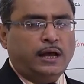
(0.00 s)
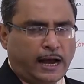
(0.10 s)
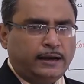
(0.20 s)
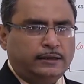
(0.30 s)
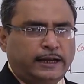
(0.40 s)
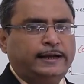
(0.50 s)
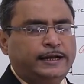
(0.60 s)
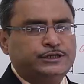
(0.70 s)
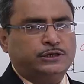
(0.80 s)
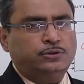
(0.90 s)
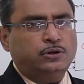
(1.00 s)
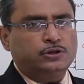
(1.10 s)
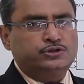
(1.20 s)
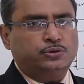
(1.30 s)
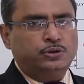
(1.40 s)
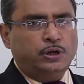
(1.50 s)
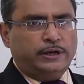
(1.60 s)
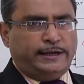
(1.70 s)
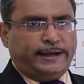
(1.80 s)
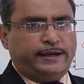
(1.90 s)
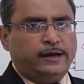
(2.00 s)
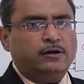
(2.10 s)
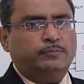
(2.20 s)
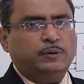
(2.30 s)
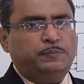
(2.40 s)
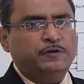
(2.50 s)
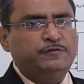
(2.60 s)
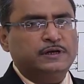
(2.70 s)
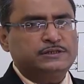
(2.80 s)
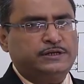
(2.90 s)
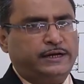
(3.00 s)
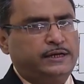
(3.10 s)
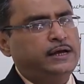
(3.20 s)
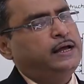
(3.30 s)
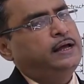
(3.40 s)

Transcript: and that addition will also take care of the previous state